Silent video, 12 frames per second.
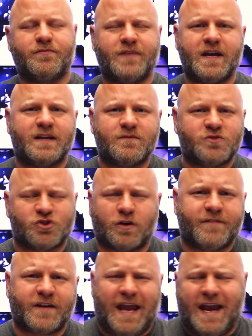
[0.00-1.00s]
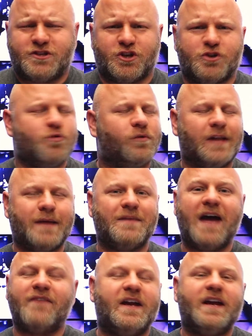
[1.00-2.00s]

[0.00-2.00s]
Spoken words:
thing certification you claim they have.